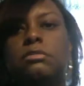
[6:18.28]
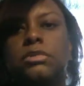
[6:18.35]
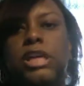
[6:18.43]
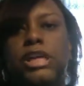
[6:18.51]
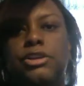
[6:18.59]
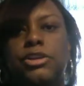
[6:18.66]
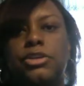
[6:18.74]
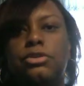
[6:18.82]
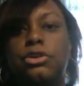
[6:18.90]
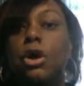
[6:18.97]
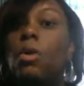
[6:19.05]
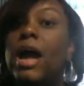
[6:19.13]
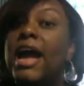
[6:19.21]
either you'll
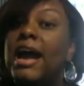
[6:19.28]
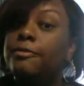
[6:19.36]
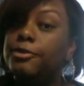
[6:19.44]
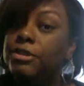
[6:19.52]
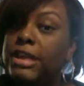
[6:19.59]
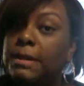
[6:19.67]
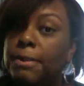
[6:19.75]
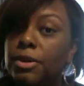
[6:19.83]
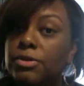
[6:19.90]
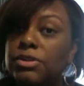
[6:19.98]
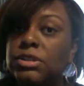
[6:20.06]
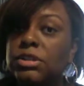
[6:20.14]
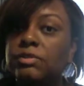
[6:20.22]
go after that
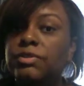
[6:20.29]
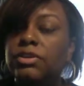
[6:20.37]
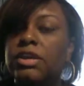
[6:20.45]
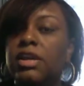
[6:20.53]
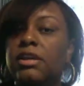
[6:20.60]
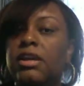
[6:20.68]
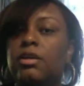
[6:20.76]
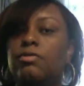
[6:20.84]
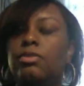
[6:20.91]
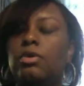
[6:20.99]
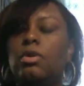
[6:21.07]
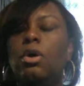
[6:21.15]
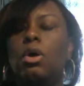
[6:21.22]
person if you're not
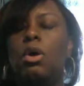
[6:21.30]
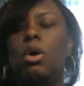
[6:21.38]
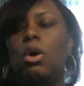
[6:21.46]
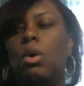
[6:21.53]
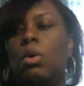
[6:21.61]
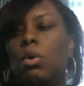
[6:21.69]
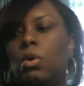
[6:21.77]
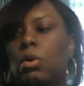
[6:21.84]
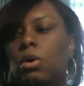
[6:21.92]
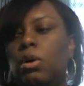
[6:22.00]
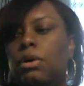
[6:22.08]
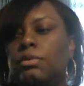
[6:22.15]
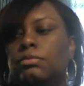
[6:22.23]
careful,
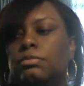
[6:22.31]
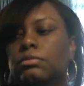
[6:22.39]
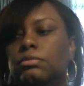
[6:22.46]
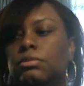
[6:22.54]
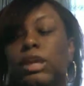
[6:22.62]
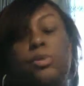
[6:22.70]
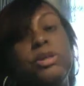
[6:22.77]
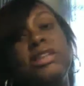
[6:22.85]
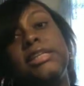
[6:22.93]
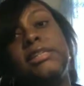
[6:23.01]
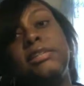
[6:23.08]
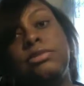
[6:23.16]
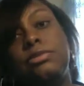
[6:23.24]
or it would
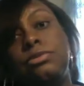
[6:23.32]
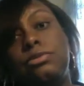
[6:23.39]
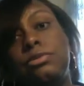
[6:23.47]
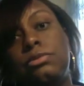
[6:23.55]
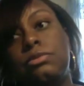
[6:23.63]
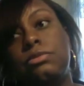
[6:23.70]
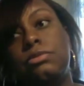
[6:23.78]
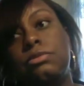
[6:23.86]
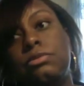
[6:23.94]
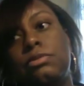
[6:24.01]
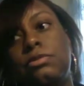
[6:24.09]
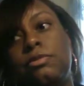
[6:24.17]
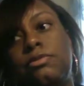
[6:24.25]
lead to
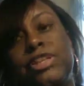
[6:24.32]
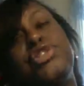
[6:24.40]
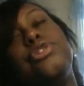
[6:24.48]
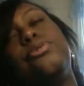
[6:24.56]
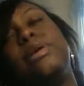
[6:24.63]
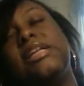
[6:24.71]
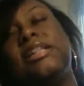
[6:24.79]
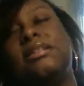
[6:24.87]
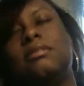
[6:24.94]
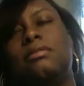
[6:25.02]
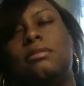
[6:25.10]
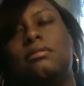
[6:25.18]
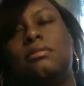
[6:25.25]
visualizing
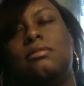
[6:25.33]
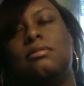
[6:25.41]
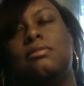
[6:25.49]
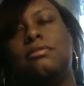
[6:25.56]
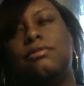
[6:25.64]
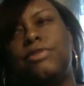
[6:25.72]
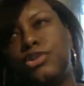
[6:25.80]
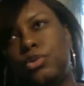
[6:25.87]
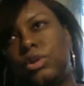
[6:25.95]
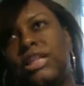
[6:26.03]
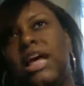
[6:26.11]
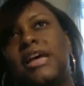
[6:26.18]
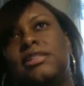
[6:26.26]

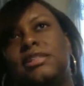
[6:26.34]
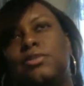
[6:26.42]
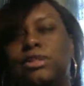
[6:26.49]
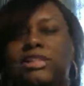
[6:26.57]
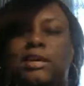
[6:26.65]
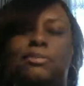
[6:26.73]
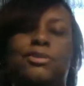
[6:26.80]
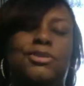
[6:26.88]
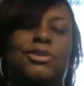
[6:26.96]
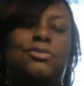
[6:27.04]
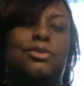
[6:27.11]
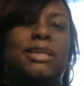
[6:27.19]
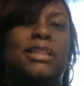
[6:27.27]
what that
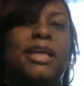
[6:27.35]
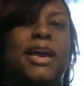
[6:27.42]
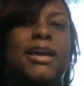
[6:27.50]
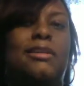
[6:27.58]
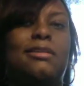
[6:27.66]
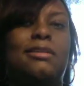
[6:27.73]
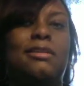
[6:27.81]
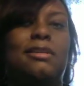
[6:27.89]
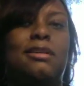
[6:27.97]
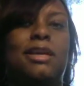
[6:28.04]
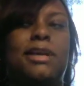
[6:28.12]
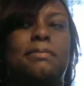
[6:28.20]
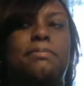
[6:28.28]
person would be like
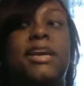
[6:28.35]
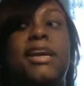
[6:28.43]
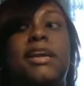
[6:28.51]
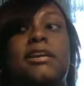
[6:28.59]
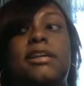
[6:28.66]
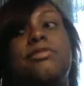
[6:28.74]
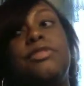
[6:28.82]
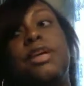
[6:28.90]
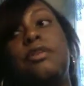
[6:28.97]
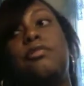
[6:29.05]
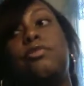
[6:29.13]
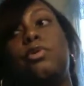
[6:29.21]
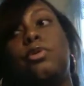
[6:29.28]
in bed, and
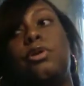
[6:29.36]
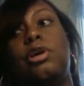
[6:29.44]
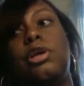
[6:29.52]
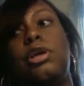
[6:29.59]
therefore